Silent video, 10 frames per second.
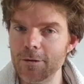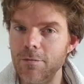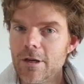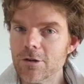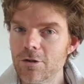
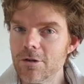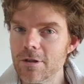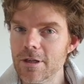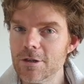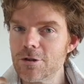Make sure that
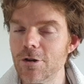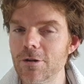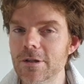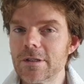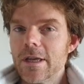these
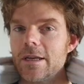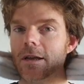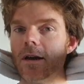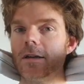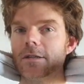shoulders stay
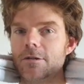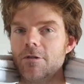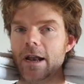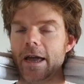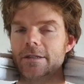nice and
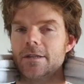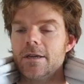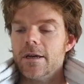relaxed.